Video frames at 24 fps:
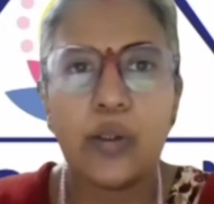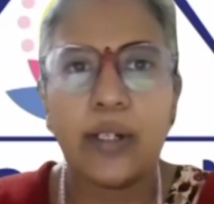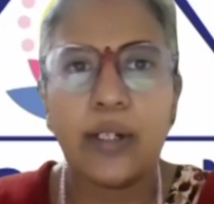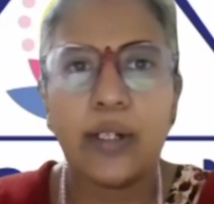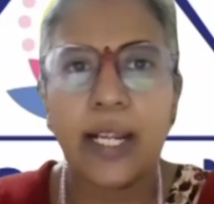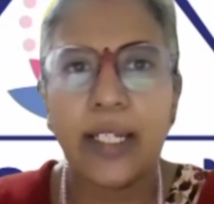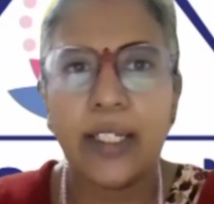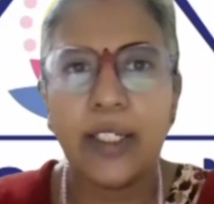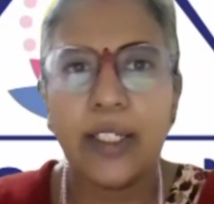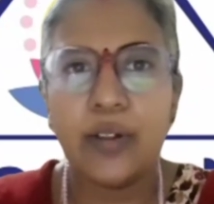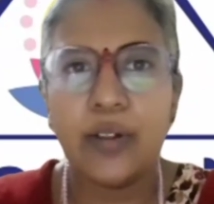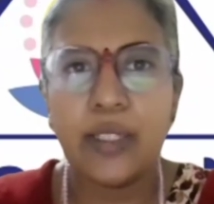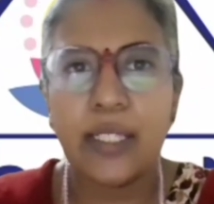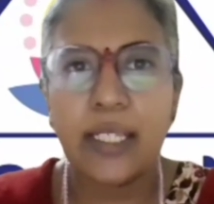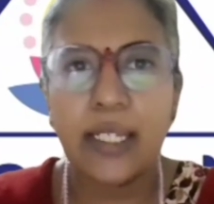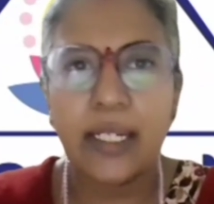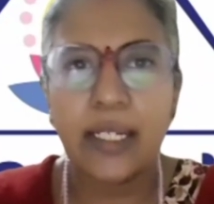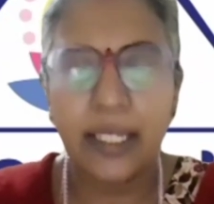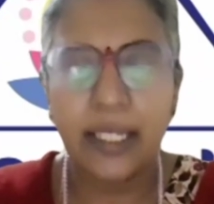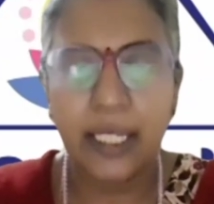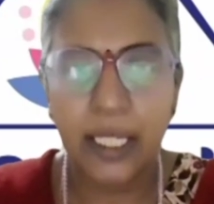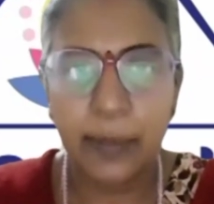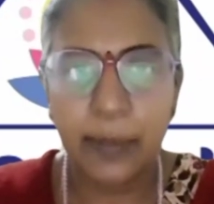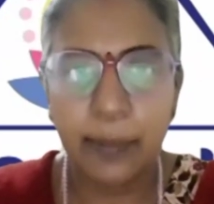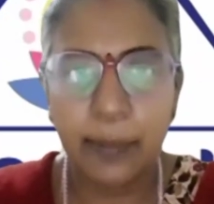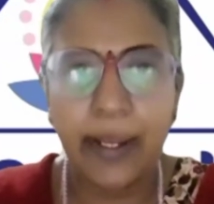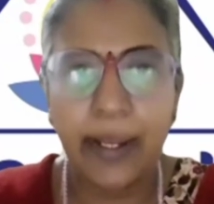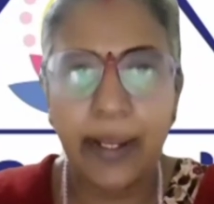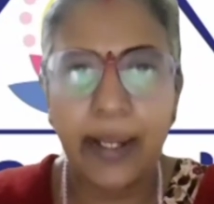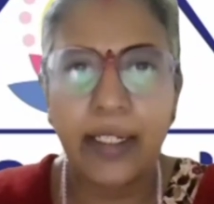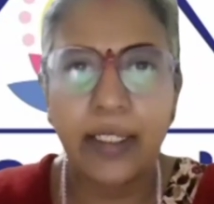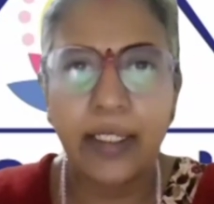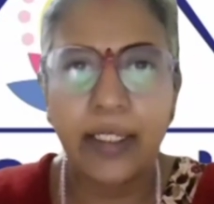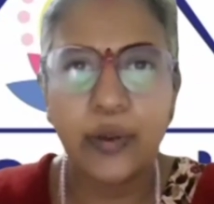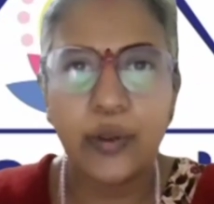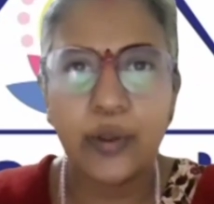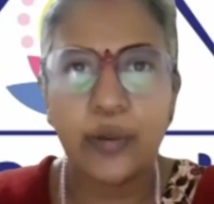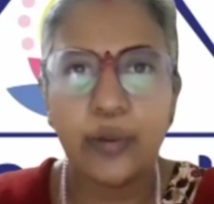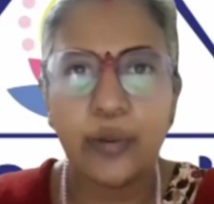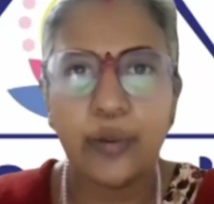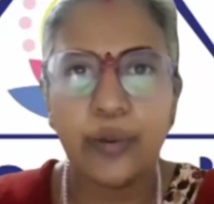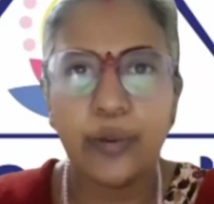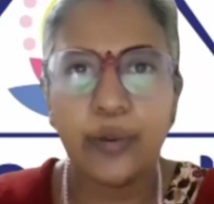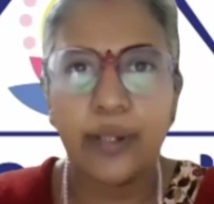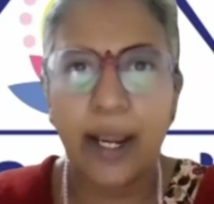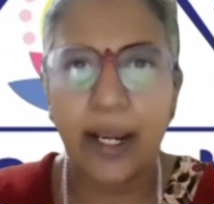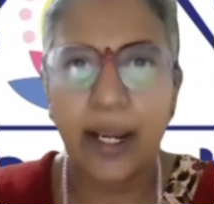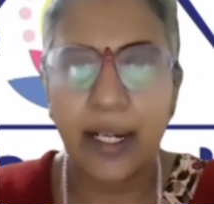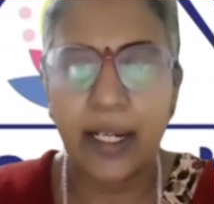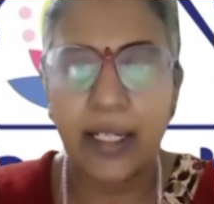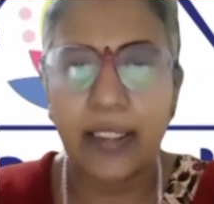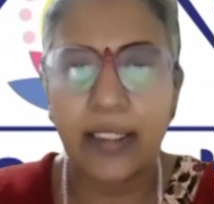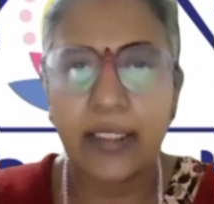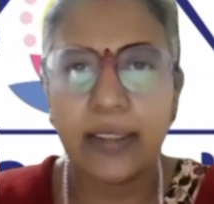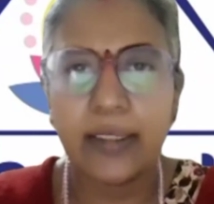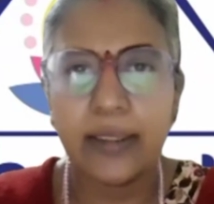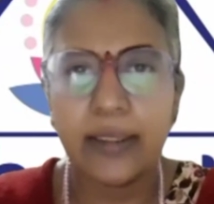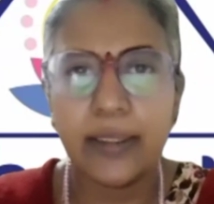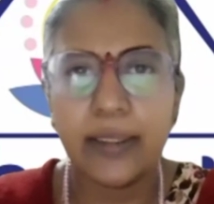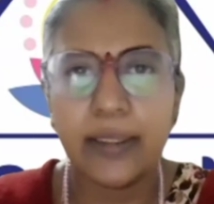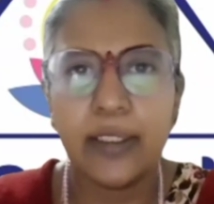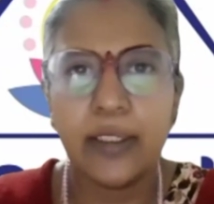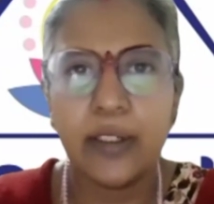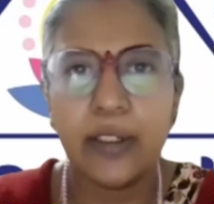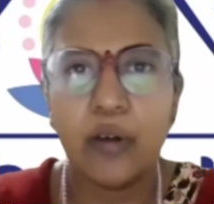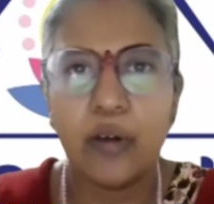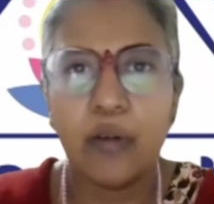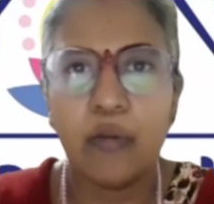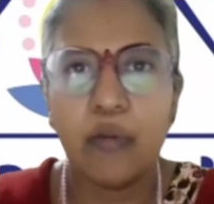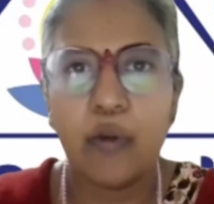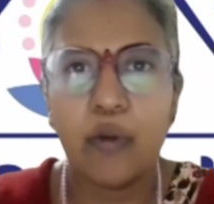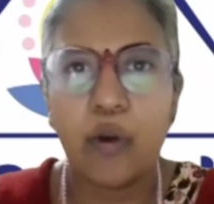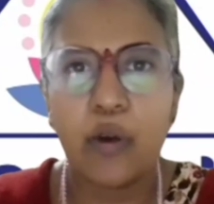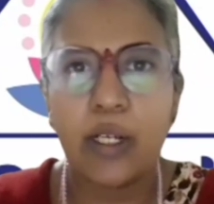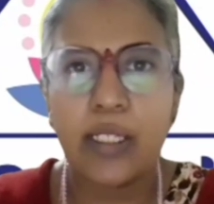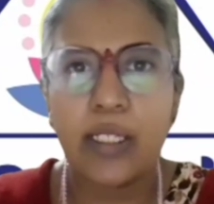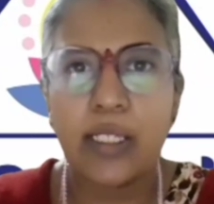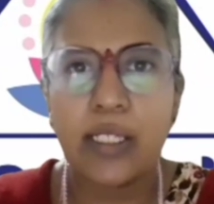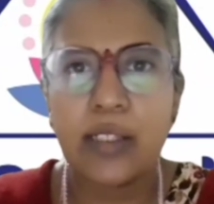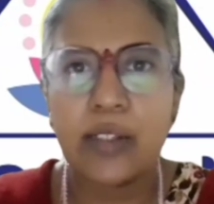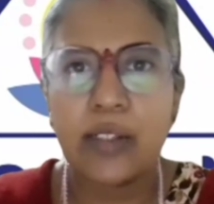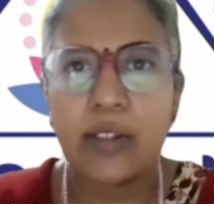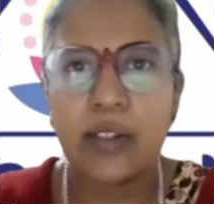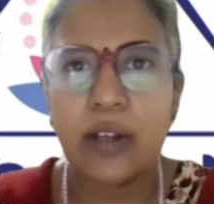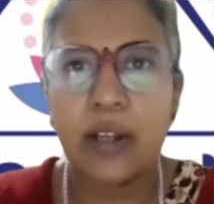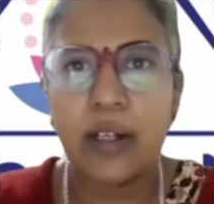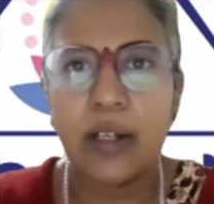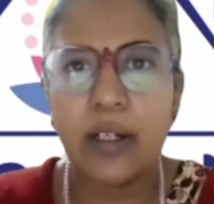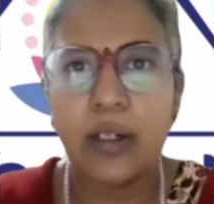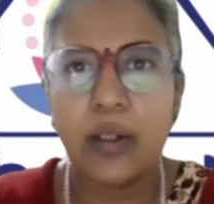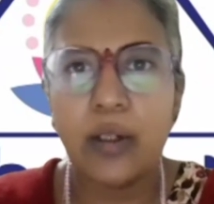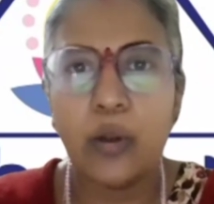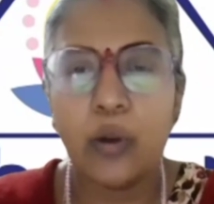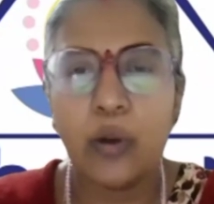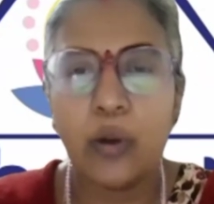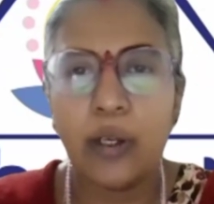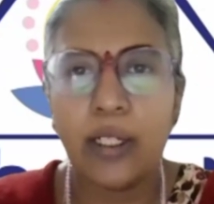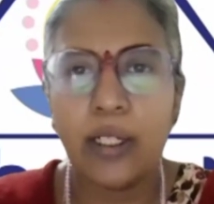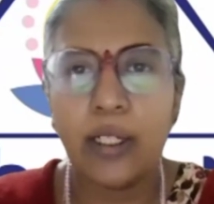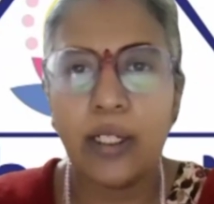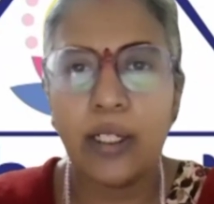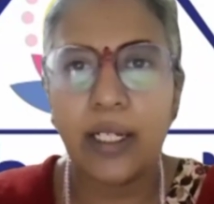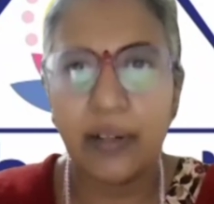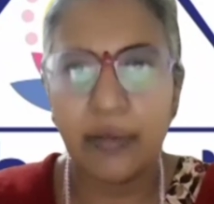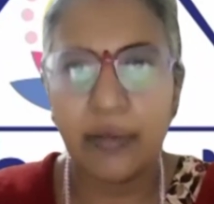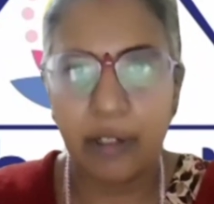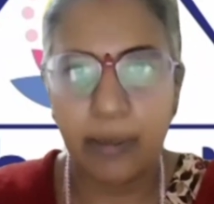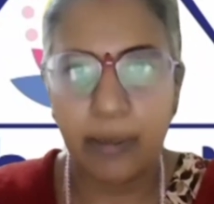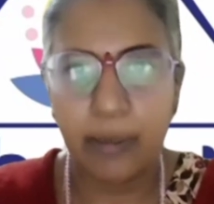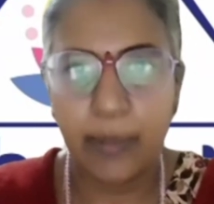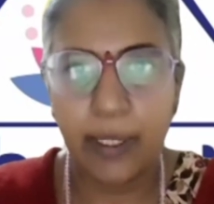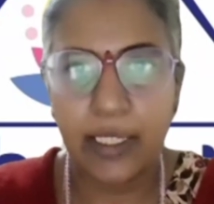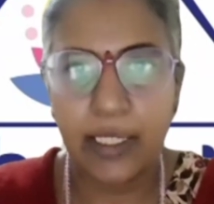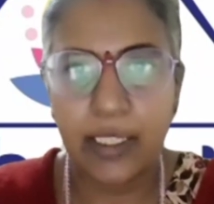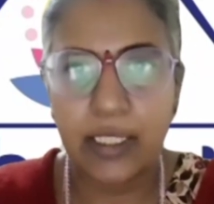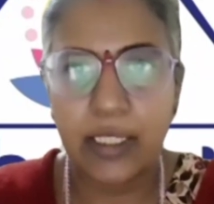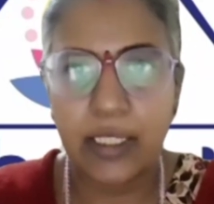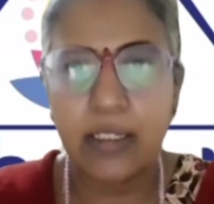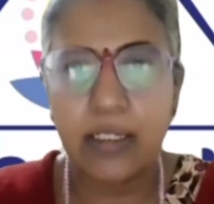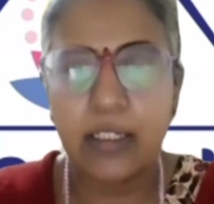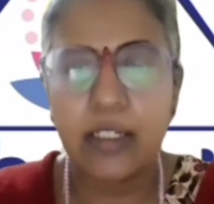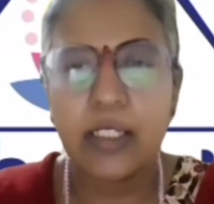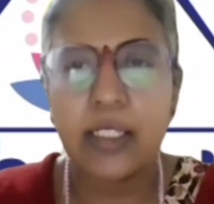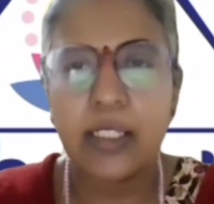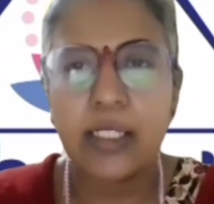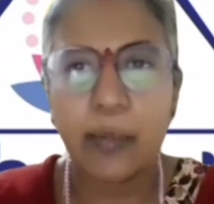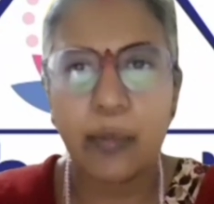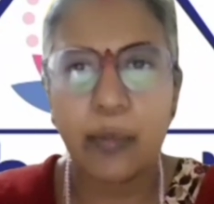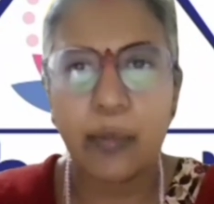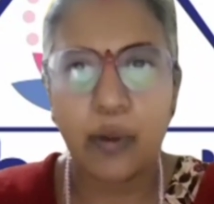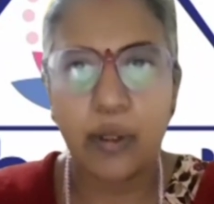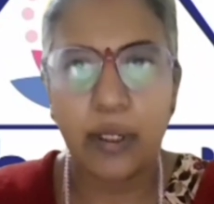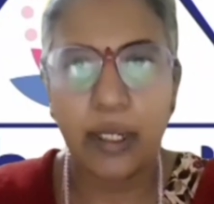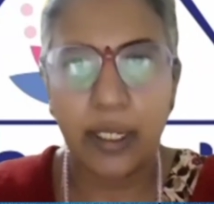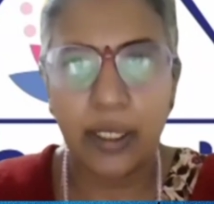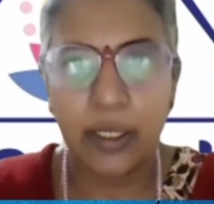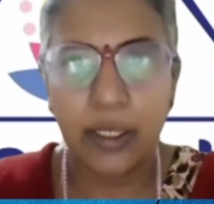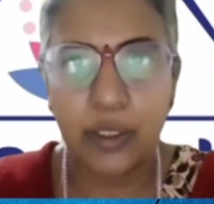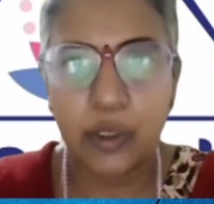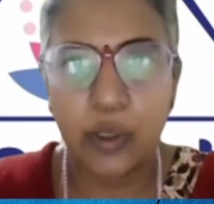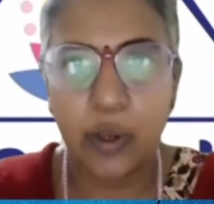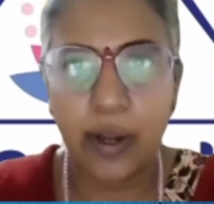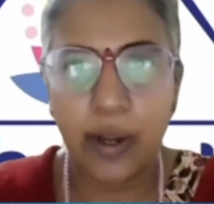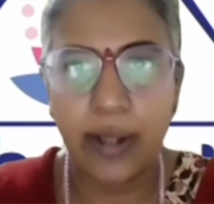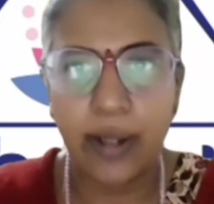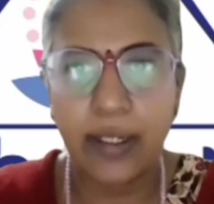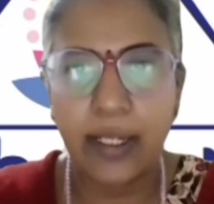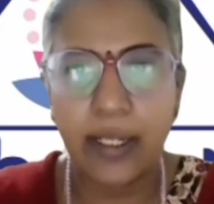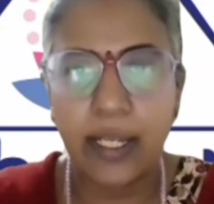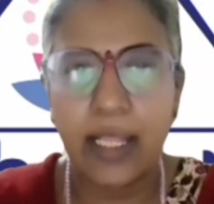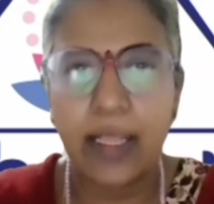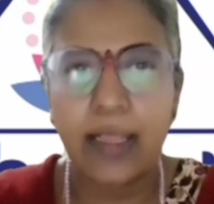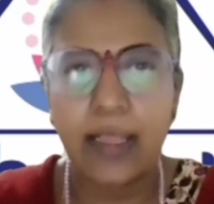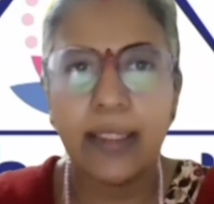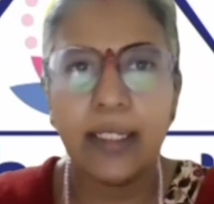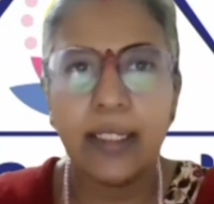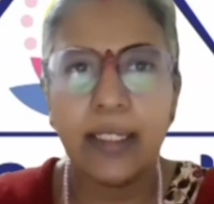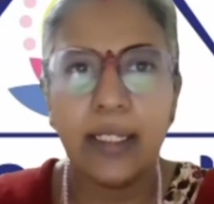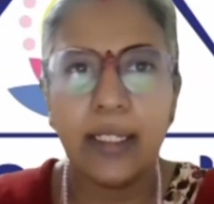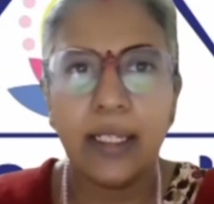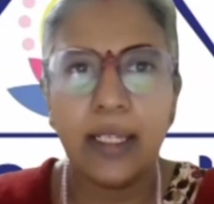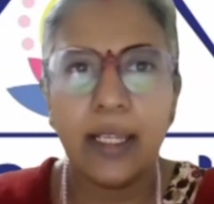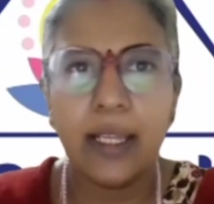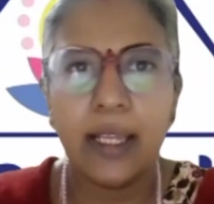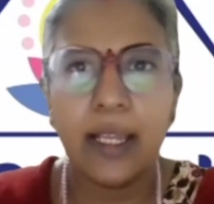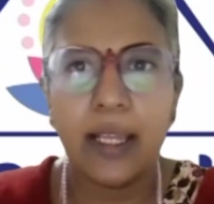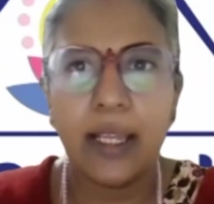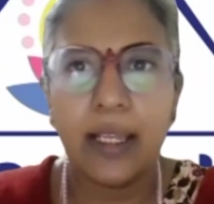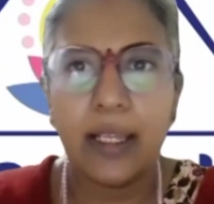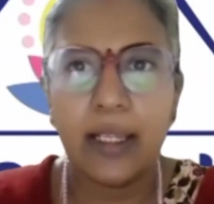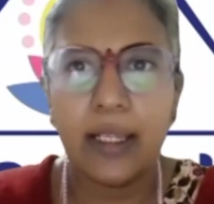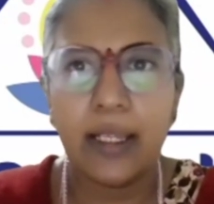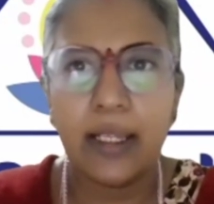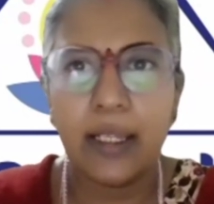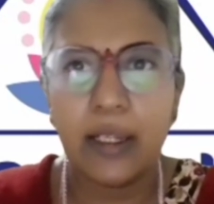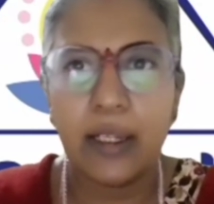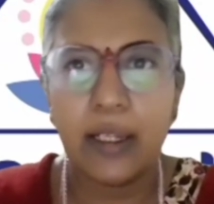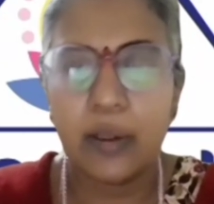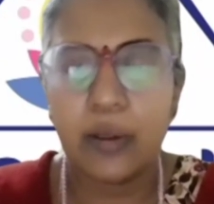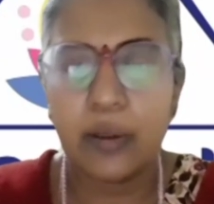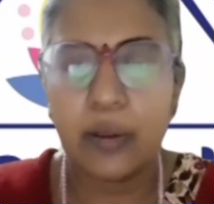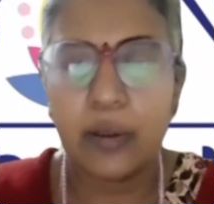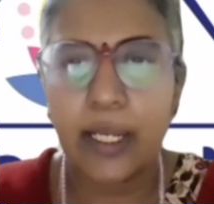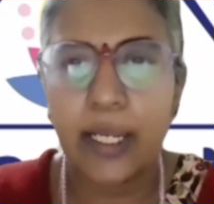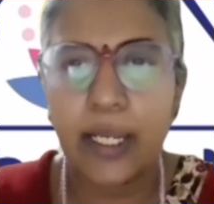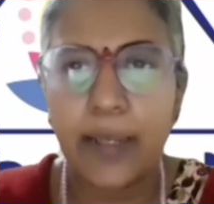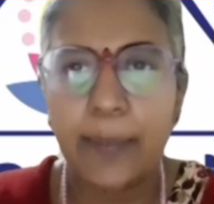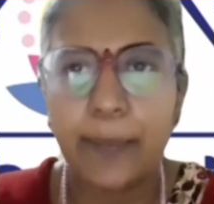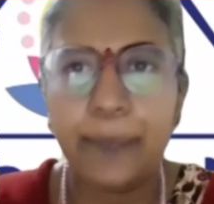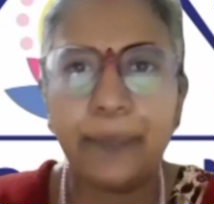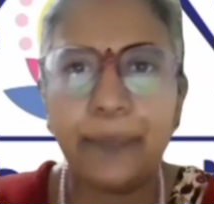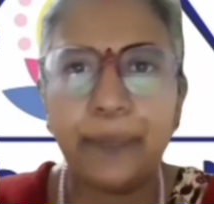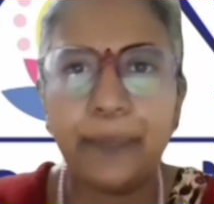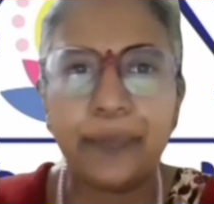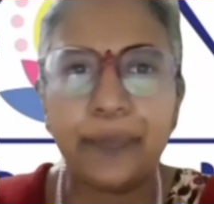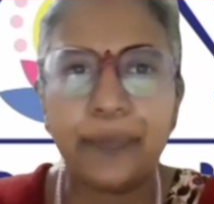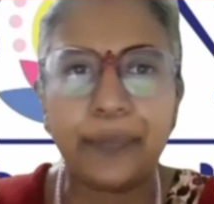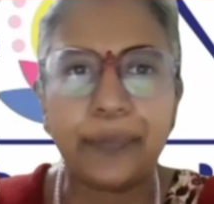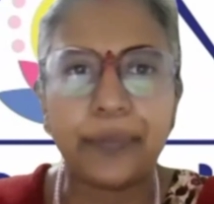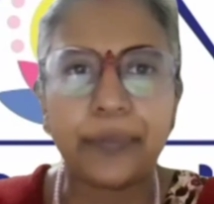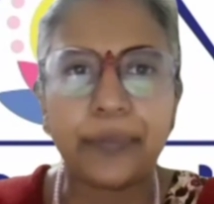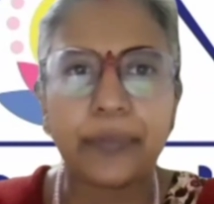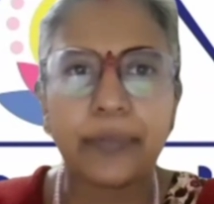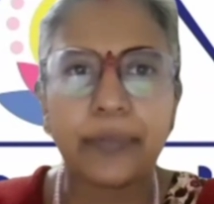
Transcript: So, reducing knee pain through diet focuses on lower inflammation, supporting joint health, okay,